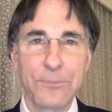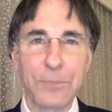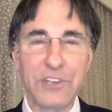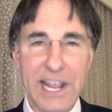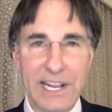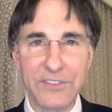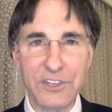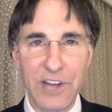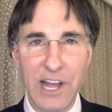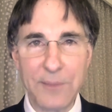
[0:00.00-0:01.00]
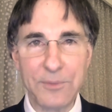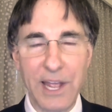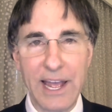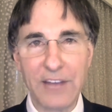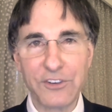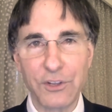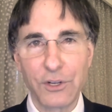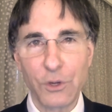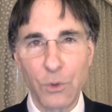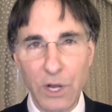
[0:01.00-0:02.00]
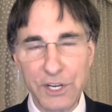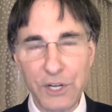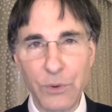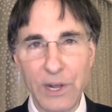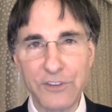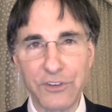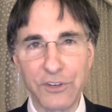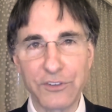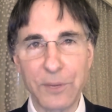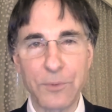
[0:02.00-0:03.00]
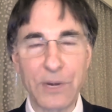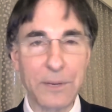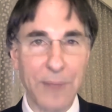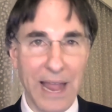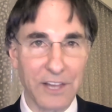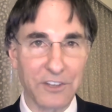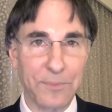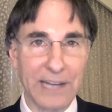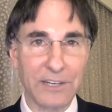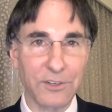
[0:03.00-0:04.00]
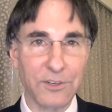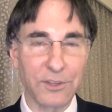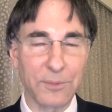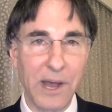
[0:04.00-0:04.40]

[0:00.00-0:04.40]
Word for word: But taking the time to ask quality questions that bring balance back to the